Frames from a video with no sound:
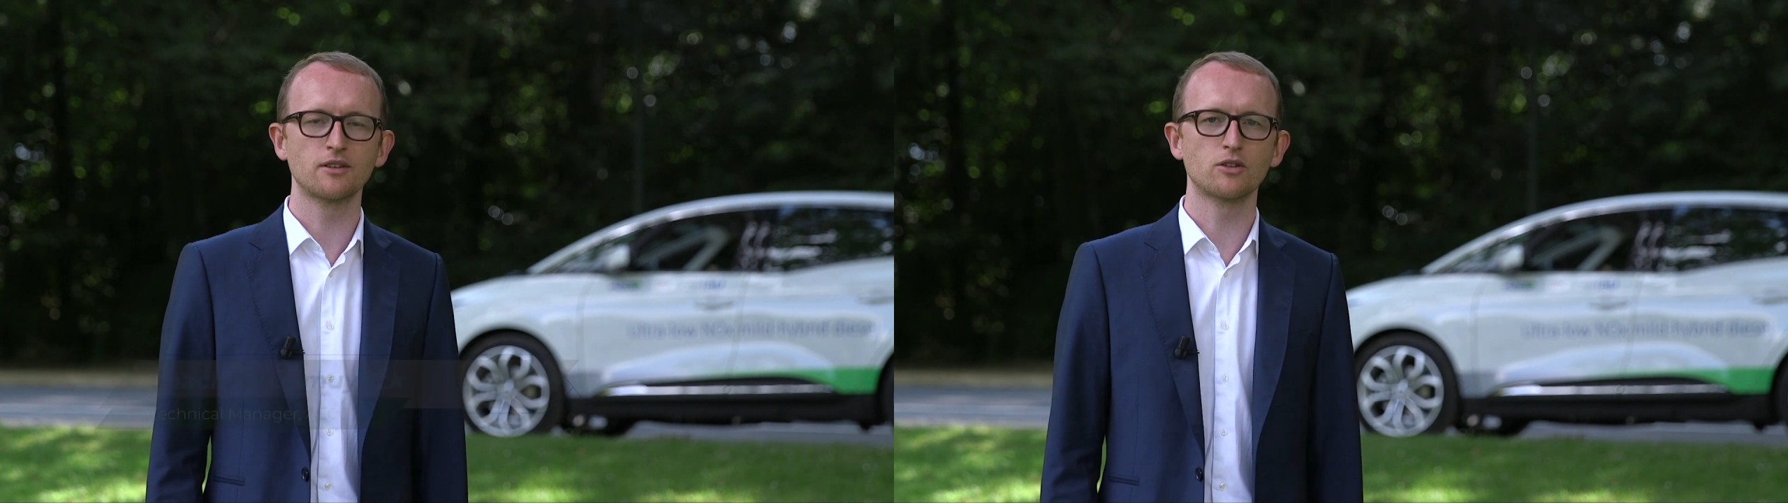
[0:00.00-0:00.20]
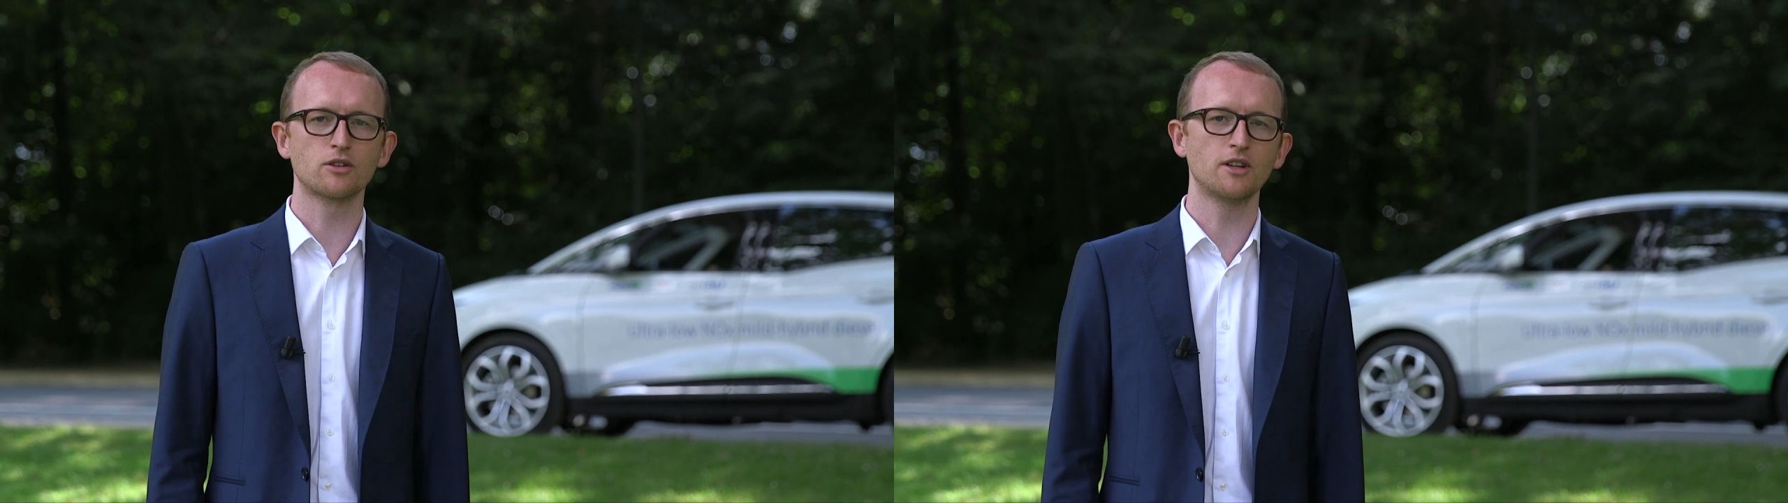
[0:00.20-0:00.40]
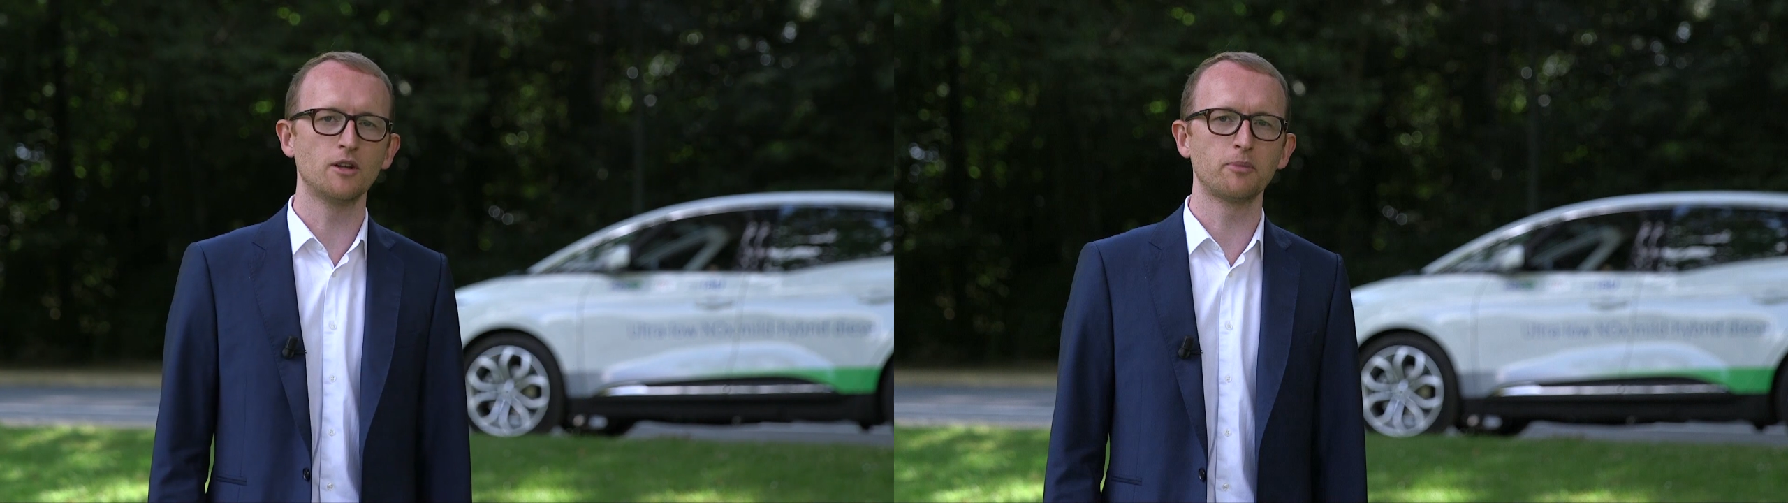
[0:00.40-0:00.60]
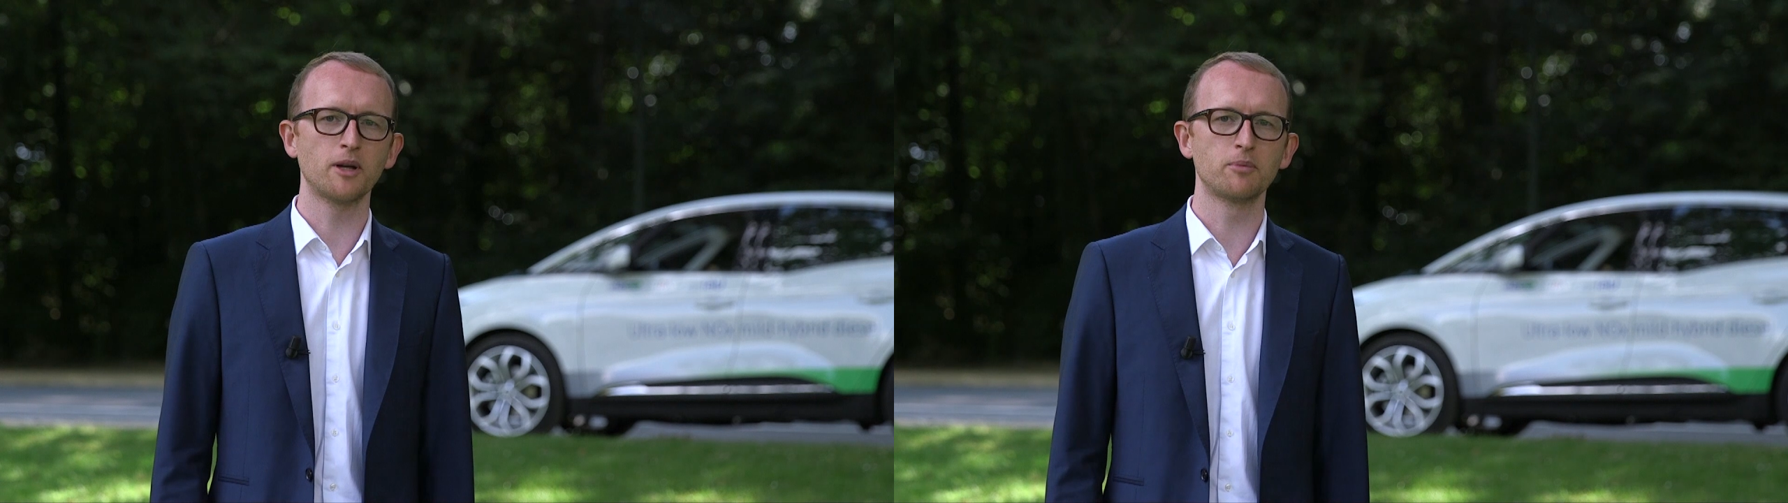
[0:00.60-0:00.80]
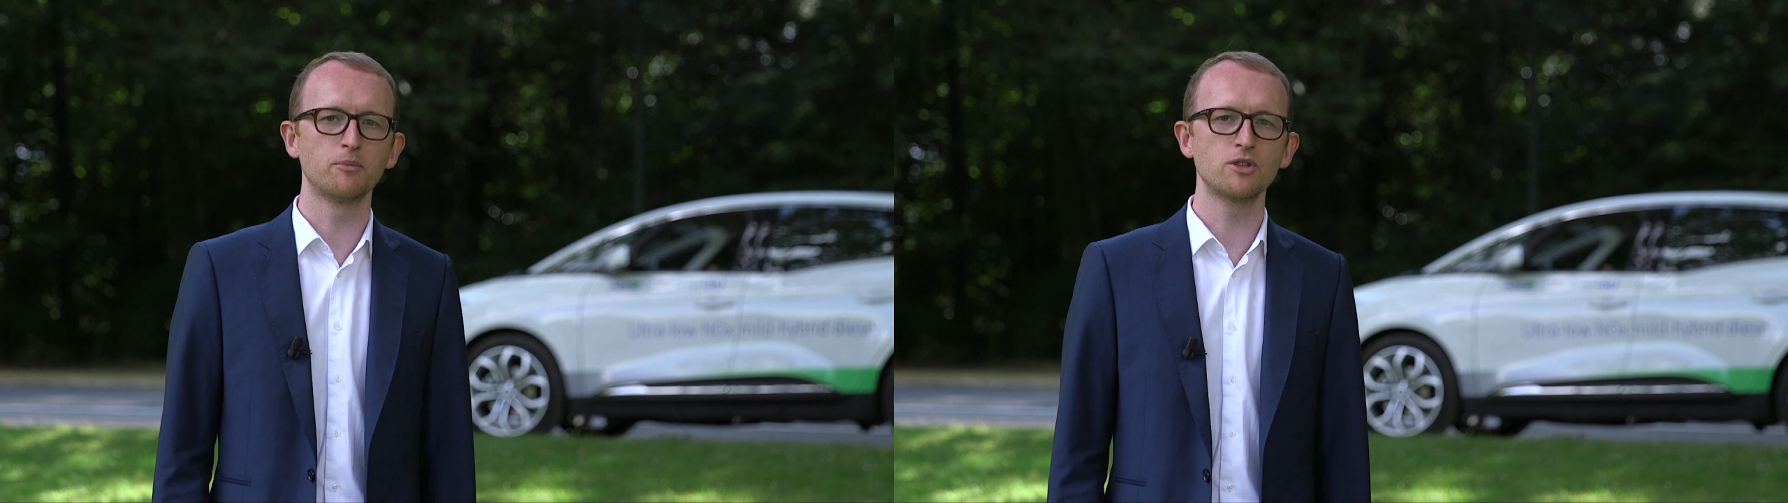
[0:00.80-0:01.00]
your
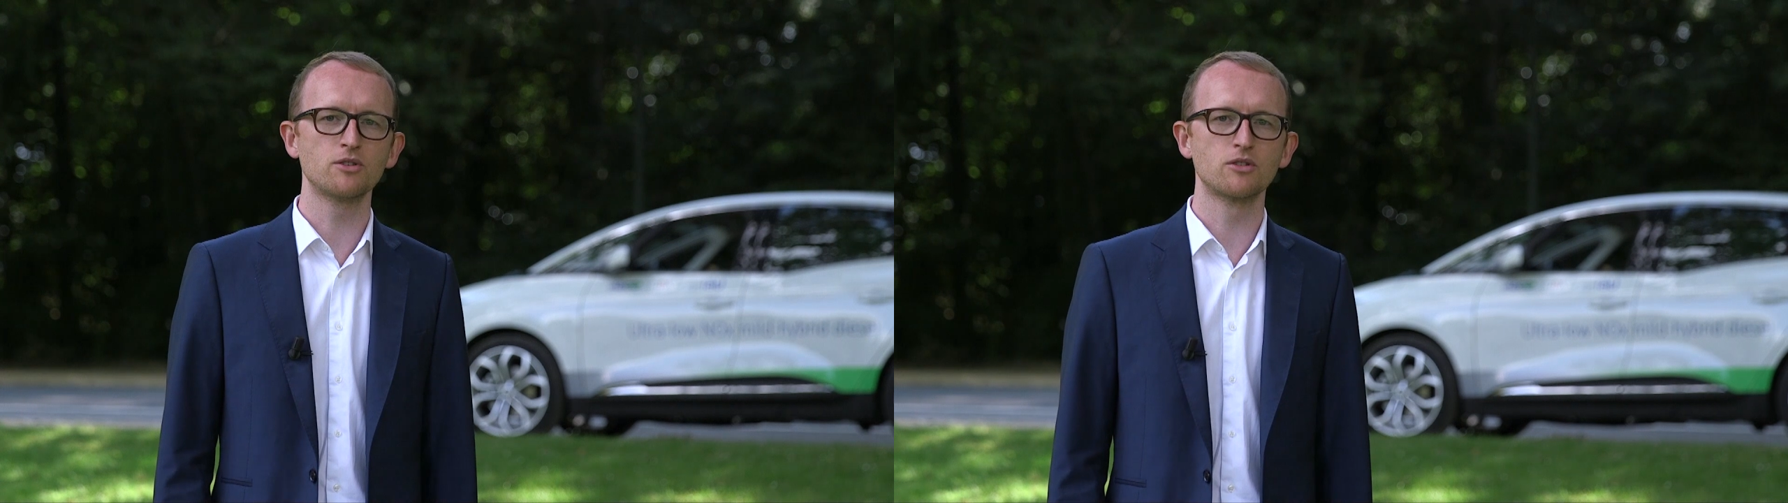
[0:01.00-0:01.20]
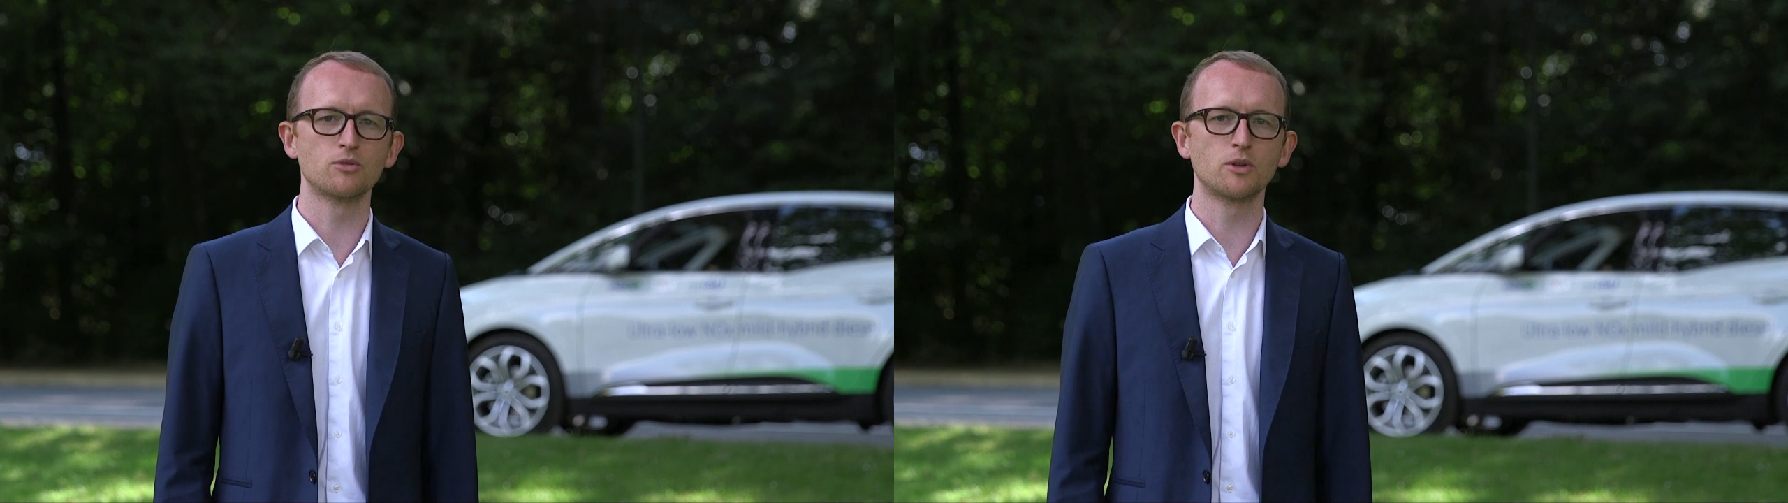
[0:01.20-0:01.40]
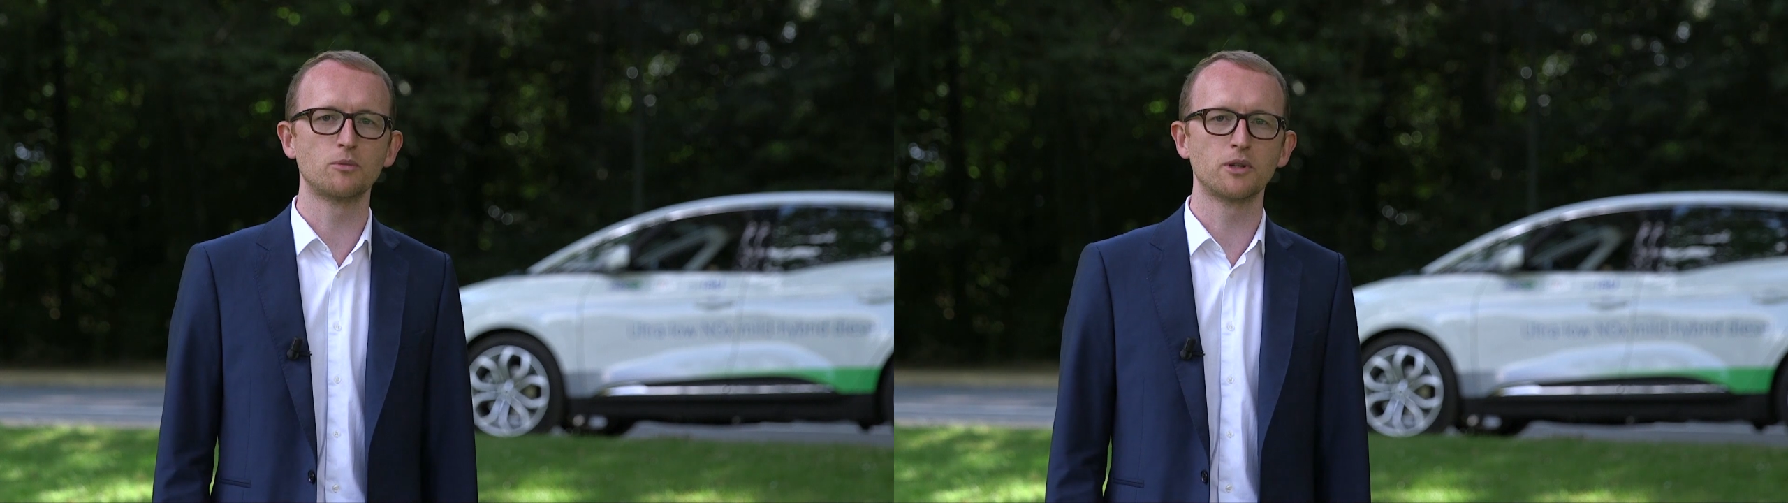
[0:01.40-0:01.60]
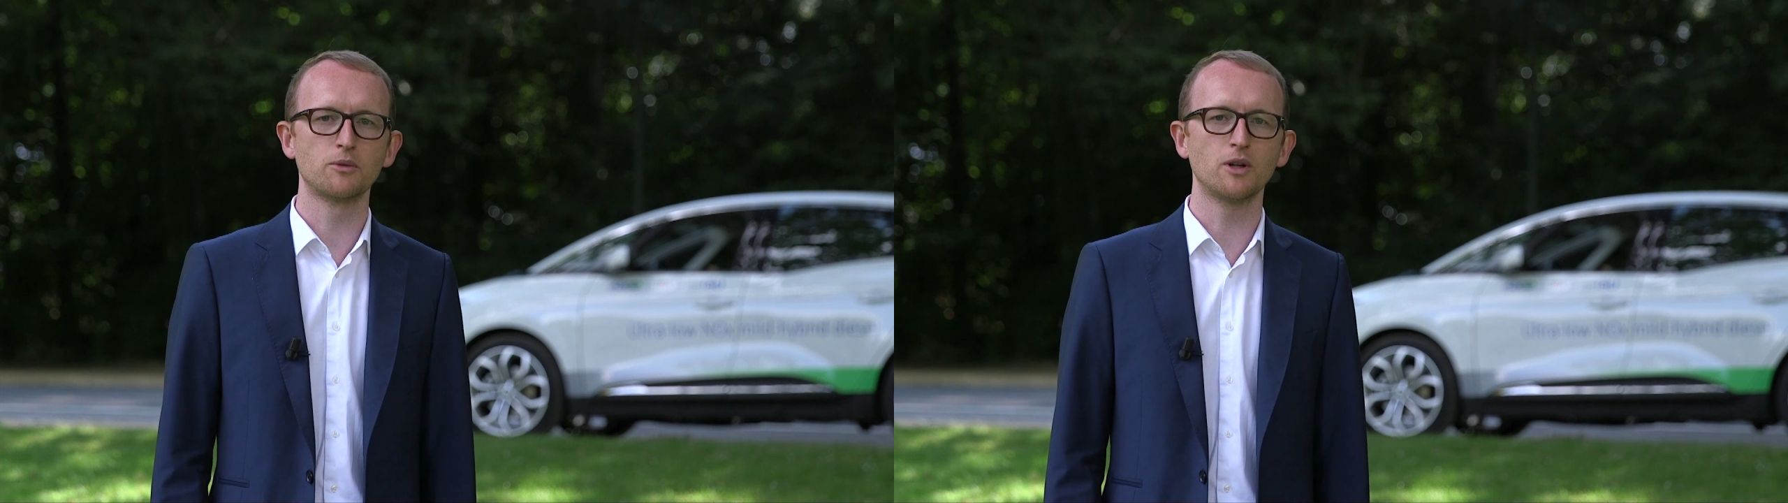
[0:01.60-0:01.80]
tailpipe emissions will be